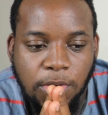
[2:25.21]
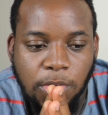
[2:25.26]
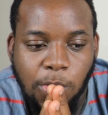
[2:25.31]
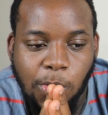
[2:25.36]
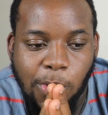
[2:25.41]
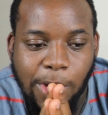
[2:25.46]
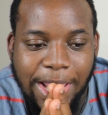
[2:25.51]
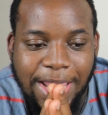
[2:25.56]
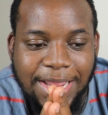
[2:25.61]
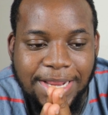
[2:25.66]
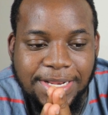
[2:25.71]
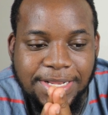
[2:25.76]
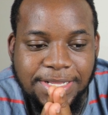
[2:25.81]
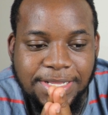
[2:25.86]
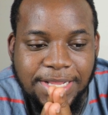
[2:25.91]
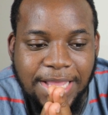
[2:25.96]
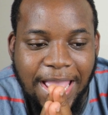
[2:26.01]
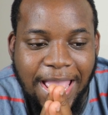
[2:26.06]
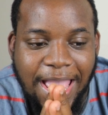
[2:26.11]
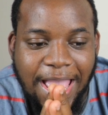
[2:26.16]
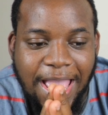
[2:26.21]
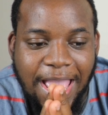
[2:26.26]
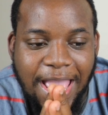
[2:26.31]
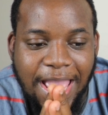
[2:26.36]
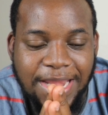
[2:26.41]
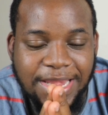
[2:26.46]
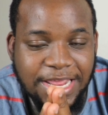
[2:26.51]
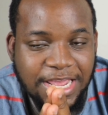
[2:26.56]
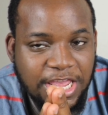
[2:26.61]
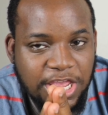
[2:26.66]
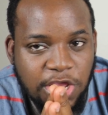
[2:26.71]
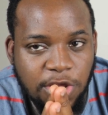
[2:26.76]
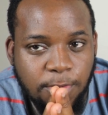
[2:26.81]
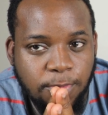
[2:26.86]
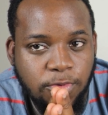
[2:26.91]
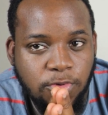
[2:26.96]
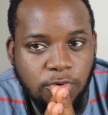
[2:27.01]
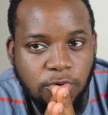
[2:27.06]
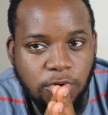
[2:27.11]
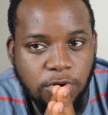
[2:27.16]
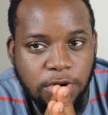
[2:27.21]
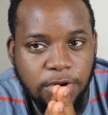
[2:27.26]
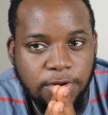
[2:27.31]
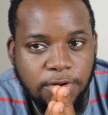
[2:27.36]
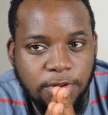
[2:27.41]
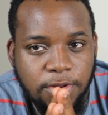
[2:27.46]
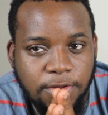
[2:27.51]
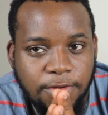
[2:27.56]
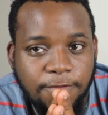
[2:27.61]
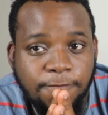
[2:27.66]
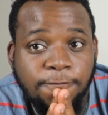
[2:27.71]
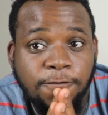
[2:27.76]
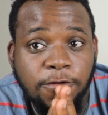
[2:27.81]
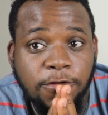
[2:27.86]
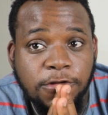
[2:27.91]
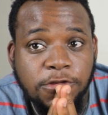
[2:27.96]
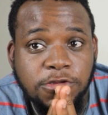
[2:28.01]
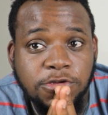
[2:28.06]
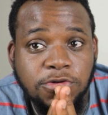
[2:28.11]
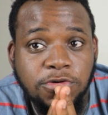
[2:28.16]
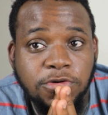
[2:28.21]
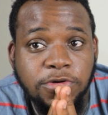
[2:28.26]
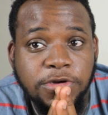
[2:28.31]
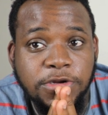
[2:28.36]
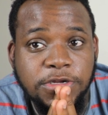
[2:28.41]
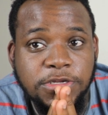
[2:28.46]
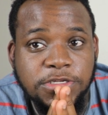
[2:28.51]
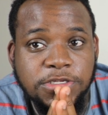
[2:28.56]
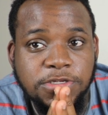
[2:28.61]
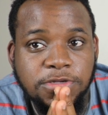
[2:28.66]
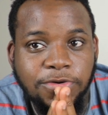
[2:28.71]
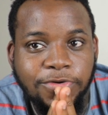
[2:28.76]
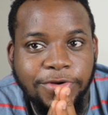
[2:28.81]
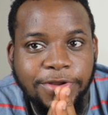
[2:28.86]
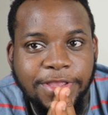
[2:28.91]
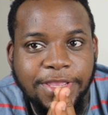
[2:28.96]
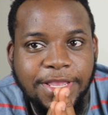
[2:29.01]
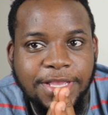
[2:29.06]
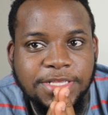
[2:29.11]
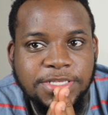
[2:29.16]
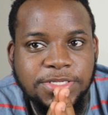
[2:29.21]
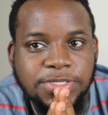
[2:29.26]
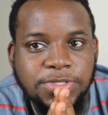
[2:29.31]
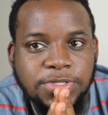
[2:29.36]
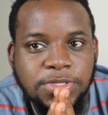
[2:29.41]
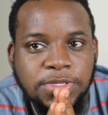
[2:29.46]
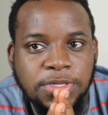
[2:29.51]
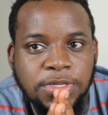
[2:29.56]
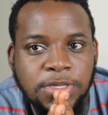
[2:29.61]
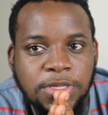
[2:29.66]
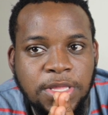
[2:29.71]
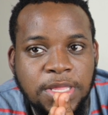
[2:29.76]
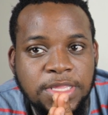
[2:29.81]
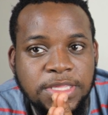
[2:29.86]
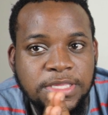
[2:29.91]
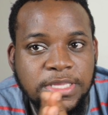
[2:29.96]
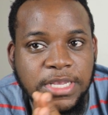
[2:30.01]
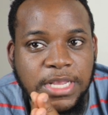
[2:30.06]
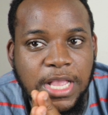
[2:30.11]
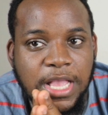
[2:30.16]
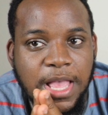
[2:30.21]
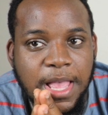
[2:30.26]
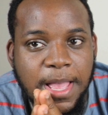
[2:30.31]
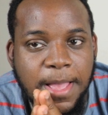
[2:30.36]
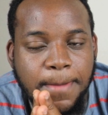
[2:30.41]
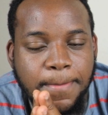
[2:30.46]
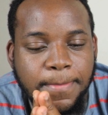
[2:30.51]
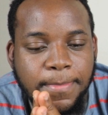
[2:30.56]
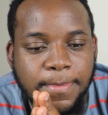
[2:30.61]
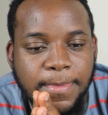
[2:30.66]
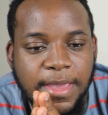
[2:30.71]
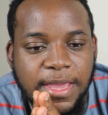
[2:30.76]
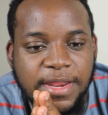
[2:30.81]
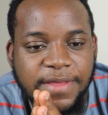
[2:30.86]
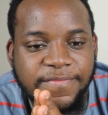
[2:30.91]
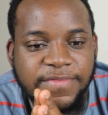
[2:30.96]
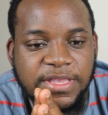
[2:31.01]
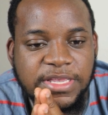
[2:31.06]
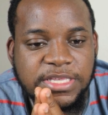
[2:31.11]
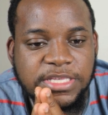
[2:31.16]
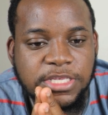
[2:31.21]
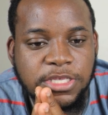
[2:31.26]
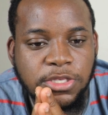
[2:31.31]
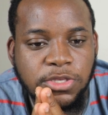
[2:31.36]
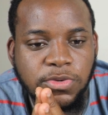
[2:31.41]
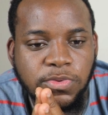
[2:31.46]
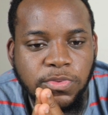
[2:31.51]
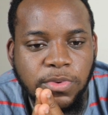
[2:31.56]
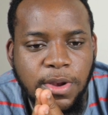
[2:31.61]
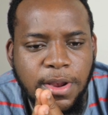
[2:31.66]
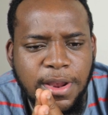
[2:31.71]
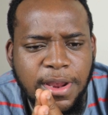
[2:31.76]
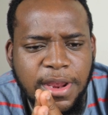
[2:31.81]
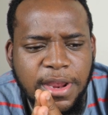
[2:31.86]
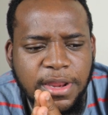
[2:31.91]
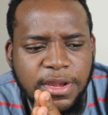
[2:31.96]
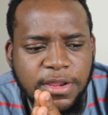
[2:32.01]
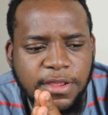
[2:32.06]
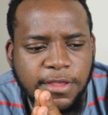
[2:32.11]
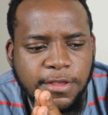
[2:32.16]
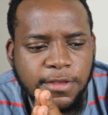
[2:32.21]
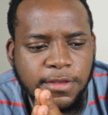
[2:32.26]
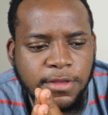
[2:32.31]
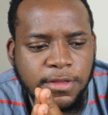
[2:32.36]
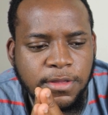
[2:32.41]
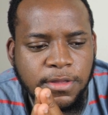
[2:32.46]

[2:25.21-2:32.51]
wait at the airport for tourists or guests to come, and if they see you wearing any,